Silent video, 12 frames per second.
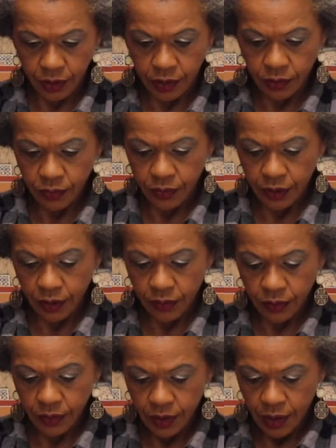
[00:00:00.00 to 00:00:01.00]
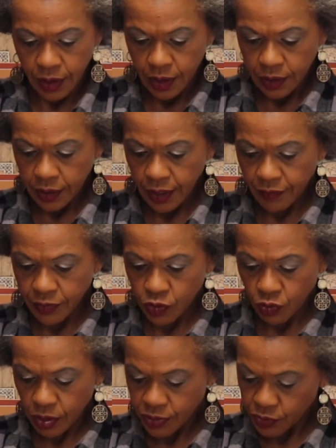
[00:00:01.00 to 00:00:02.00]
cute though. They have a
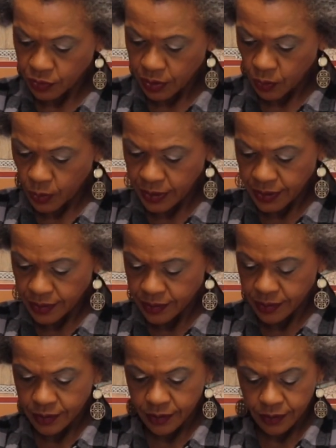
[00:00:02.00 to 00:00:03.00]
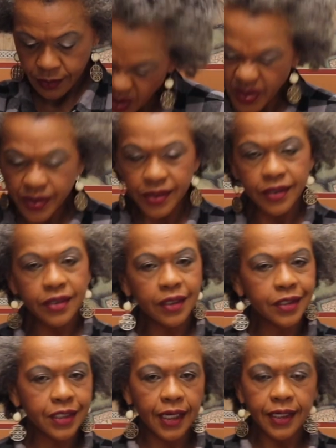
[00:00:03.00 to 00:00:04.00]
drawstring waist. Oh, this is
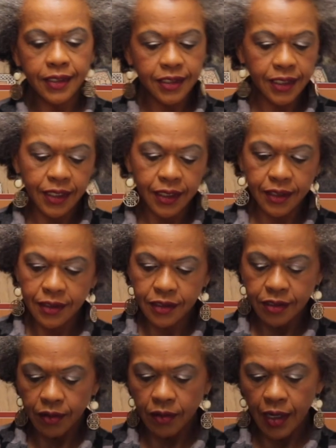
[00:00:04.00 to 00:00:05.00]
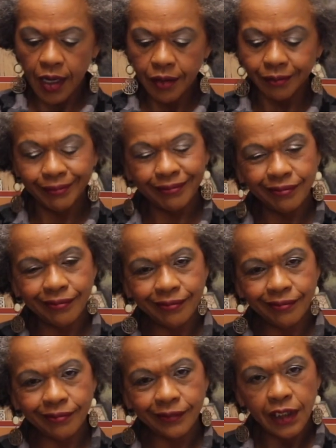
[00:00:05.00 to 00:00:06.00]
6, 8, 10. So I,
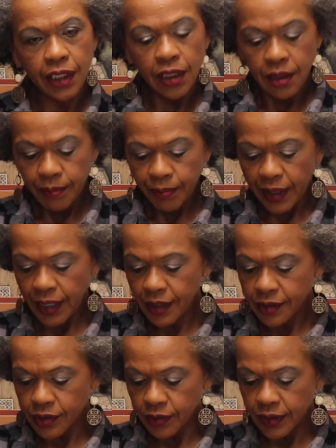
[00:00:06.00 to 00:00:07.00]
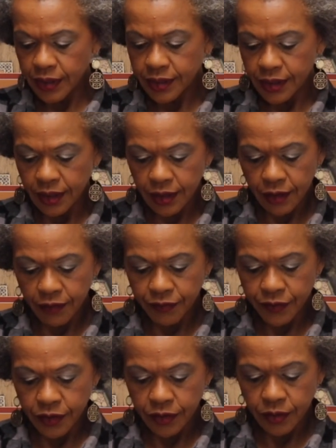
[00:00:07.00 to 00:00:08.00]
eh, pants are easy
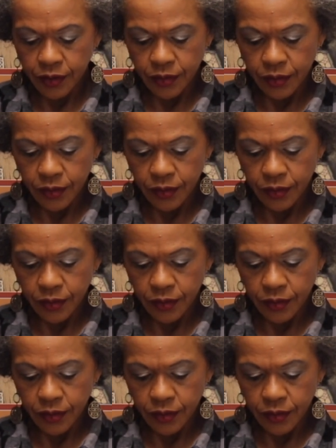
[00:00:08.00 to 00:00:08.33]
enough to,